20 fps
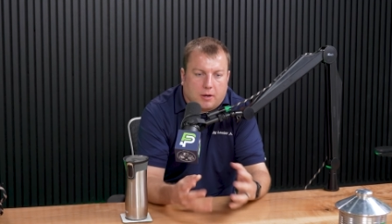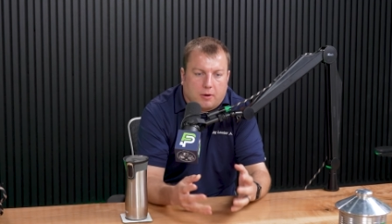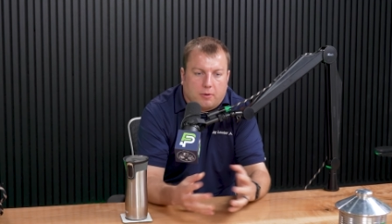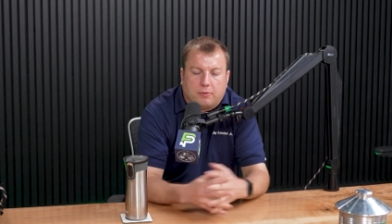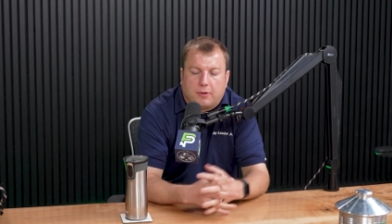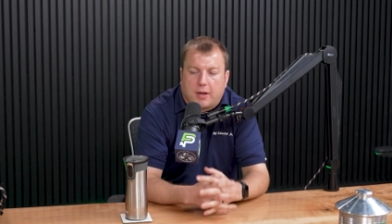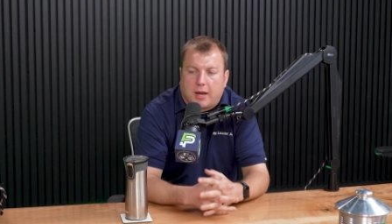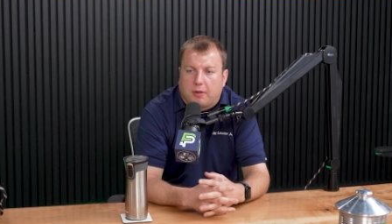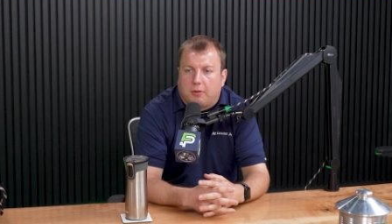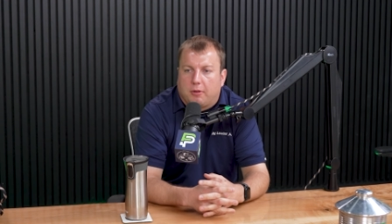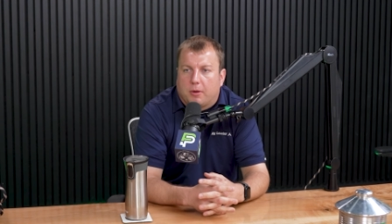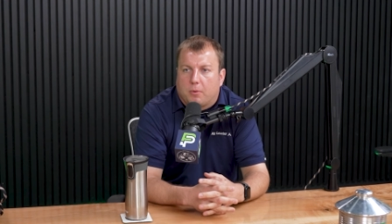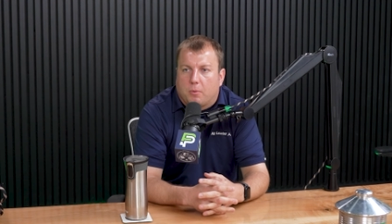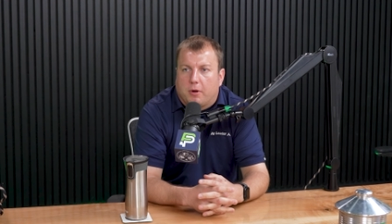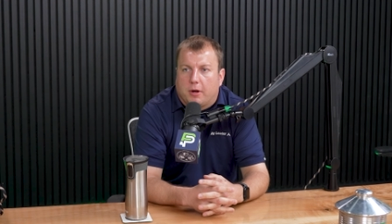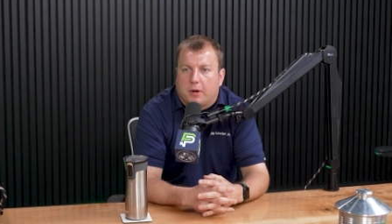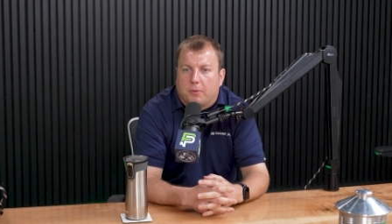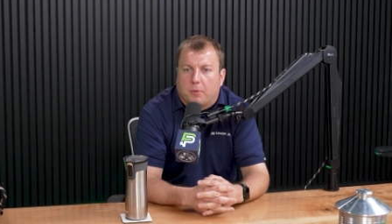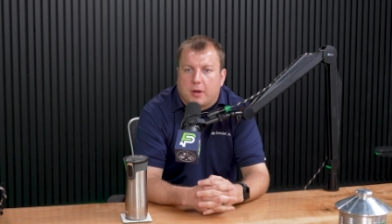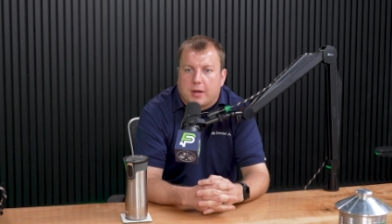take a look
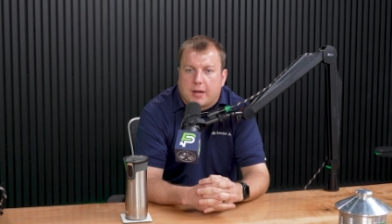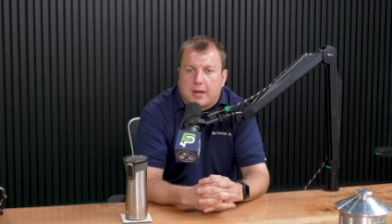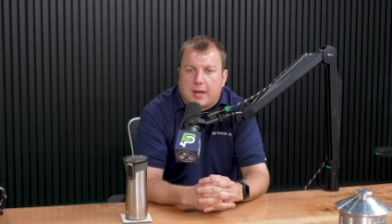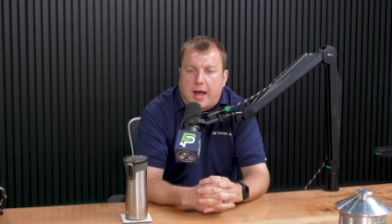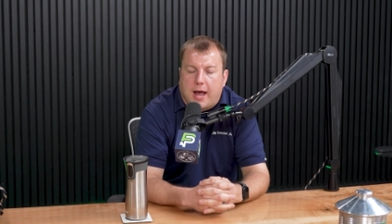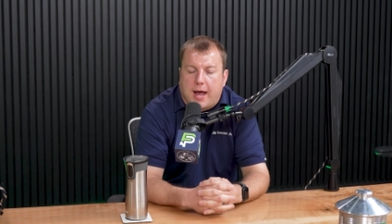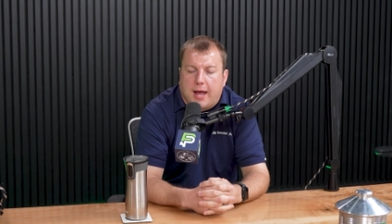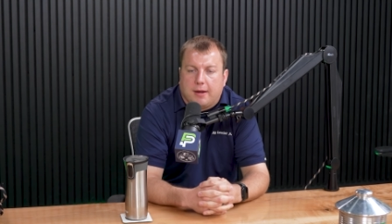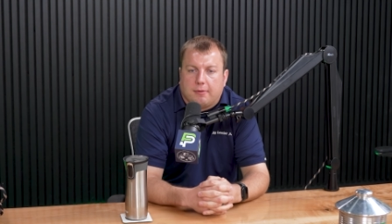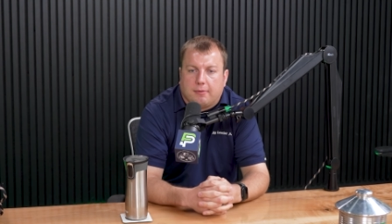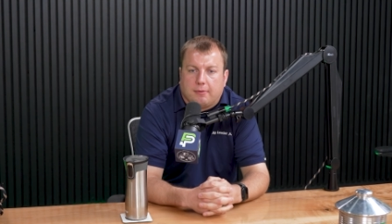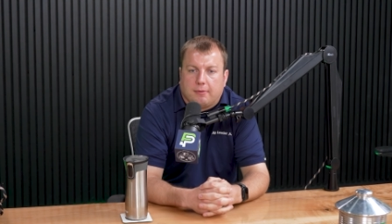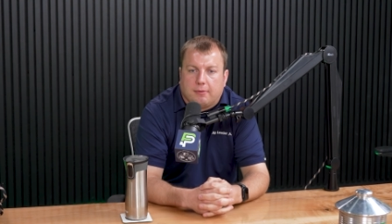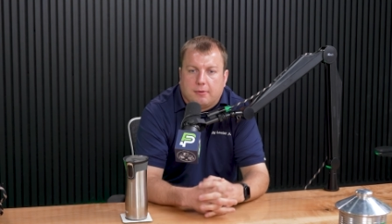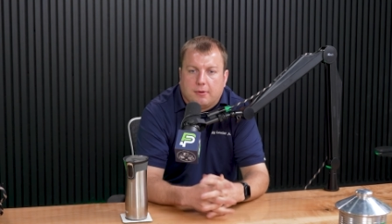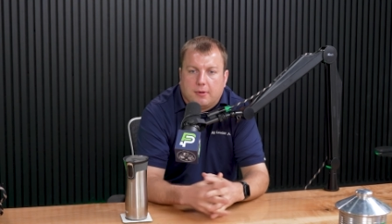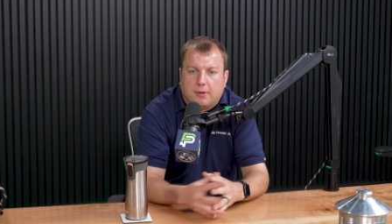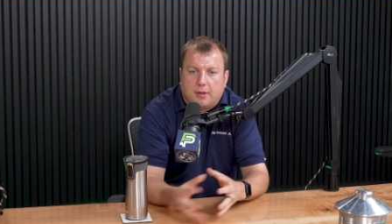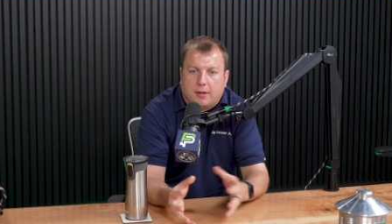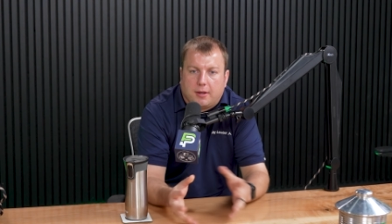what you got
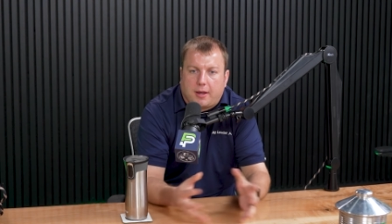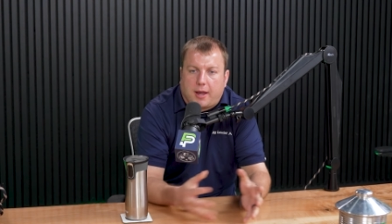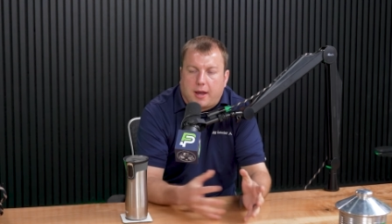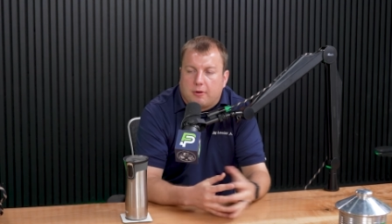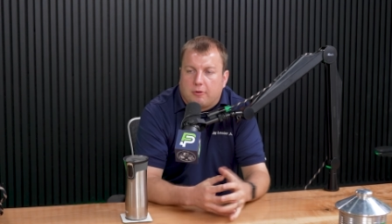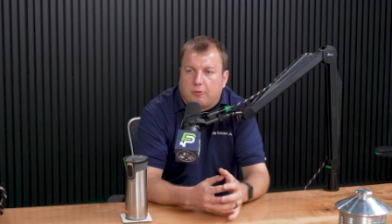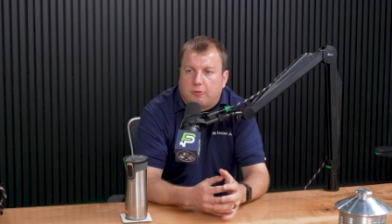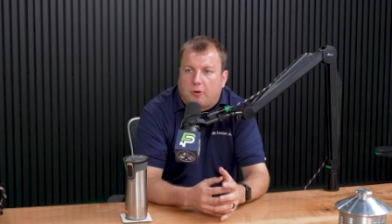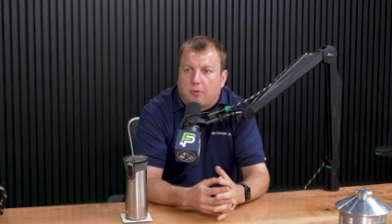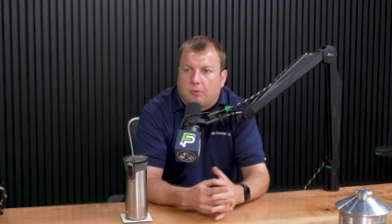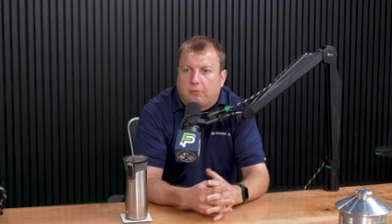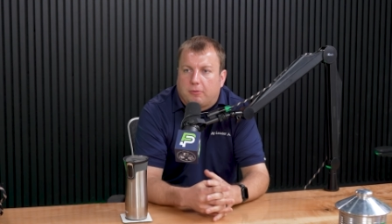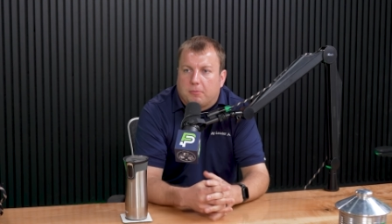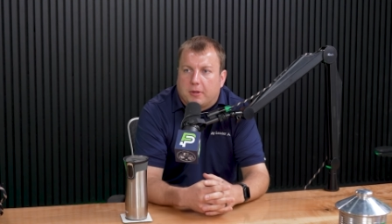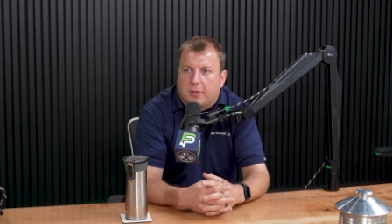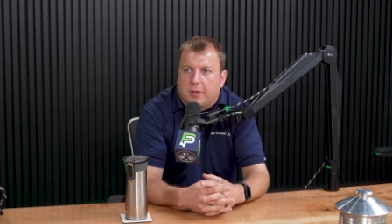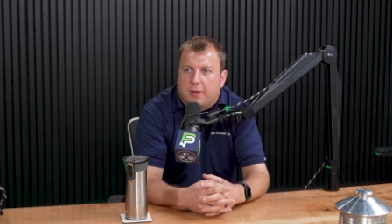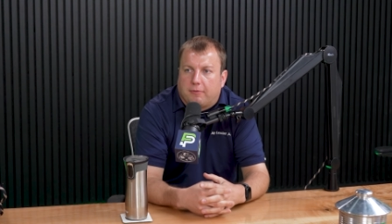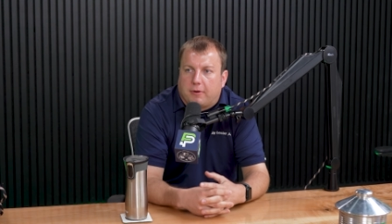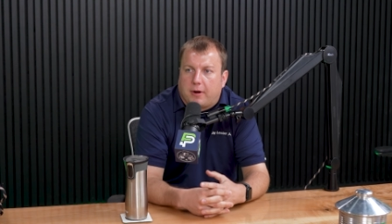and kind of show some of
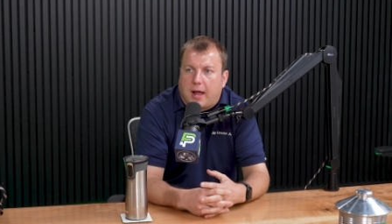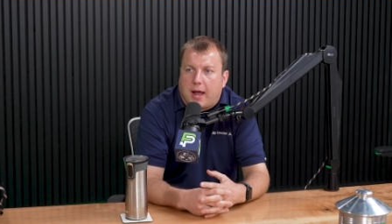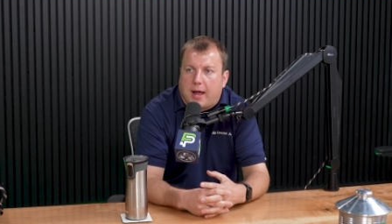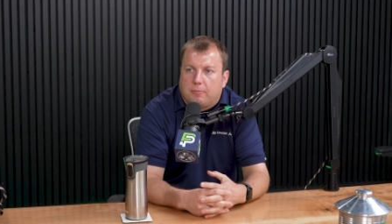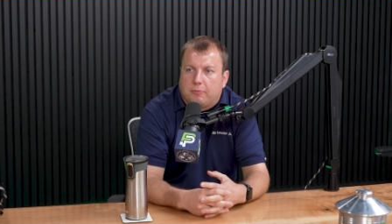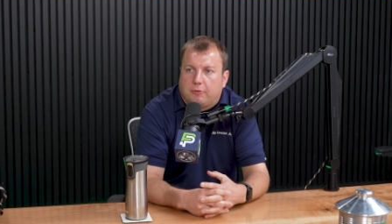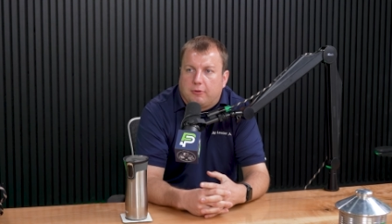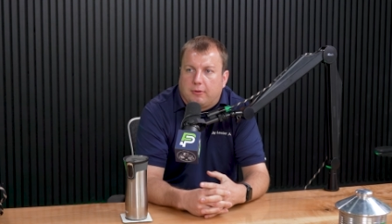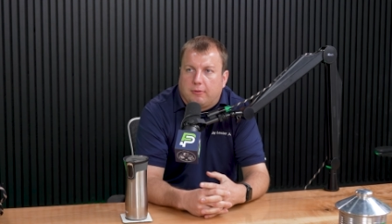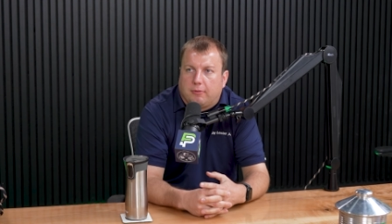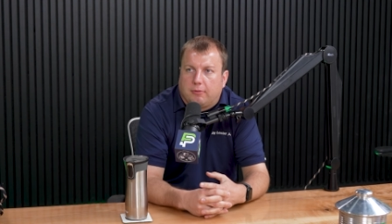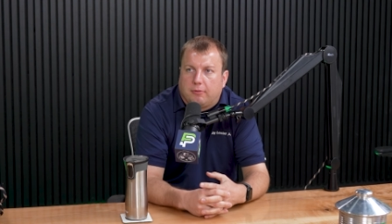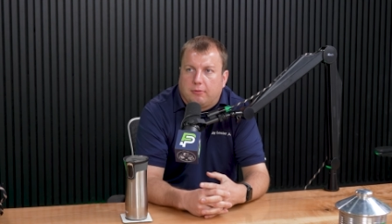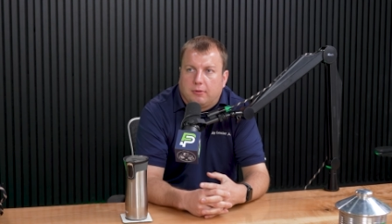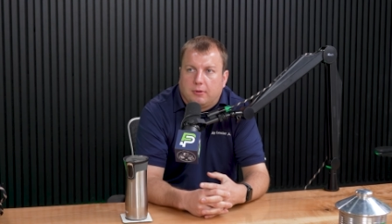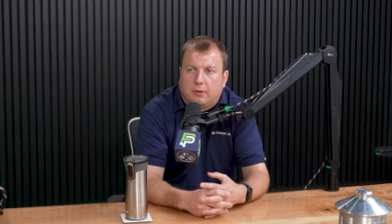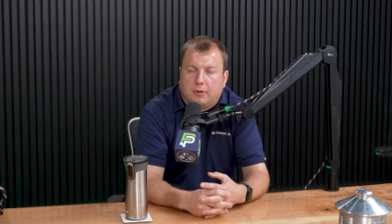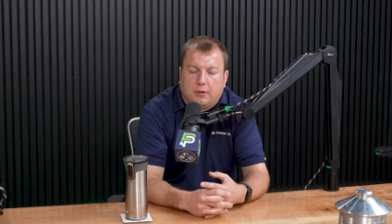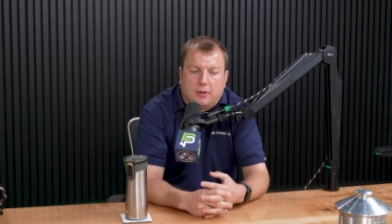the different options